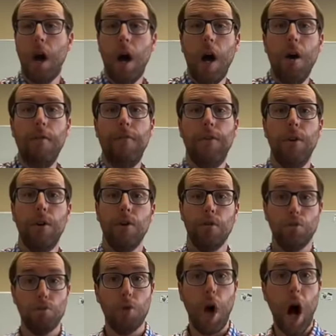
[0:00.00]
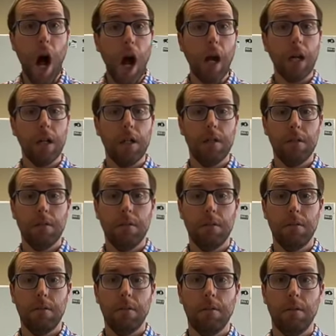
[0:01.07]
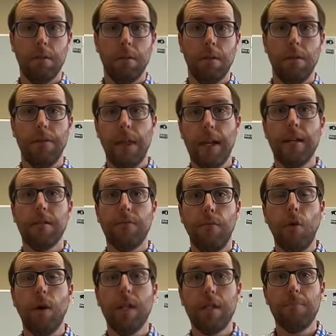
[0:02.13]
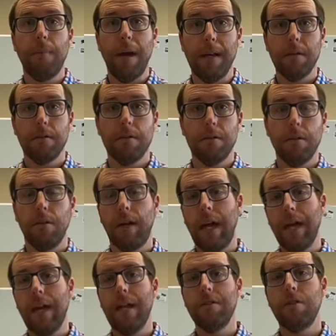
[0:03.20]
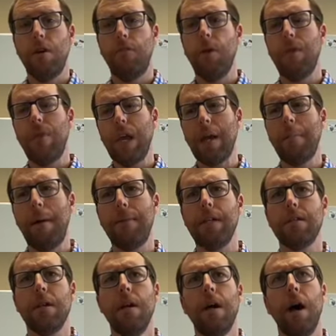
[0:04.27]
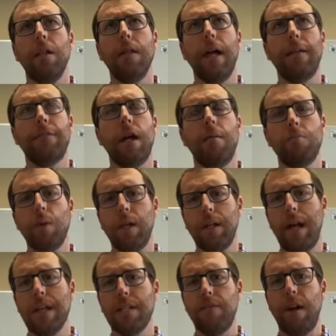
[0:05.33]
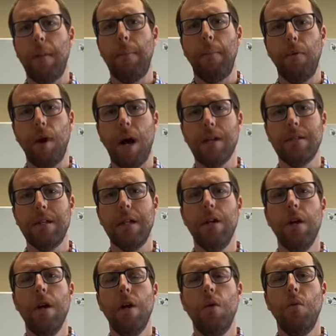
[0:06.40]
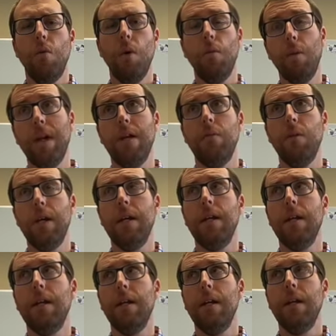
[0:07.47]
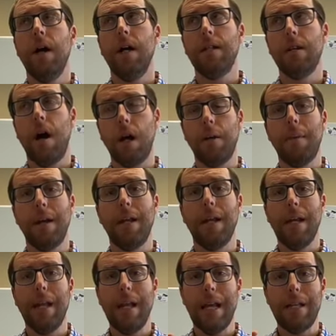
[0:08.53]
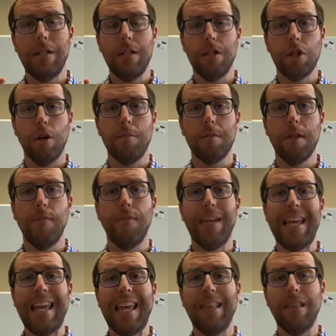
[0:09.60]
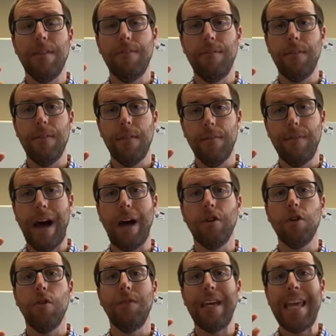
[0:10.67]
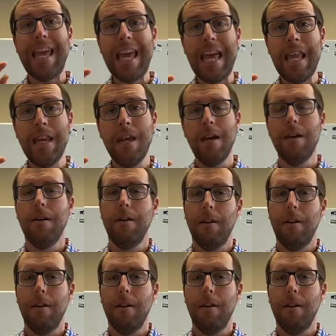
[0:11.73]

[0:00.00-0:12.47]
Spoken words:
of rock that is void space. Okay, and so if we think about this, a lot of times we classify porosity. We talk about it in terms of the value of N.